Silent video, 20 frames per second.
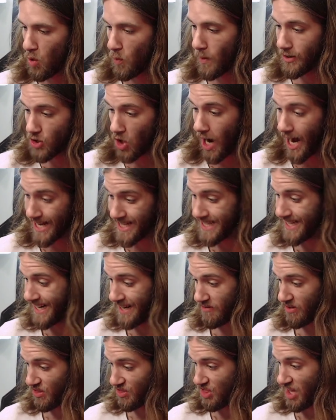which I didn't
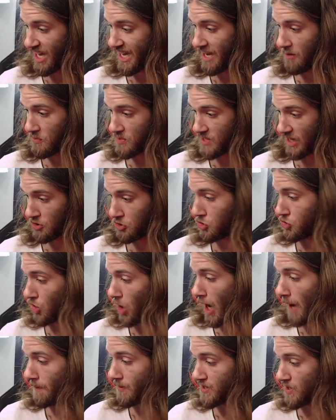even think it was as
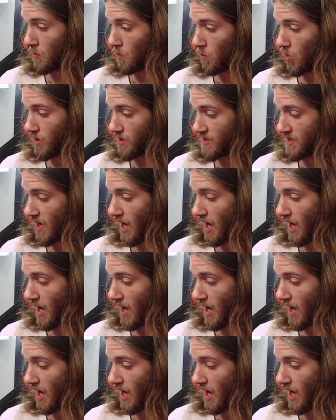sharp as it was.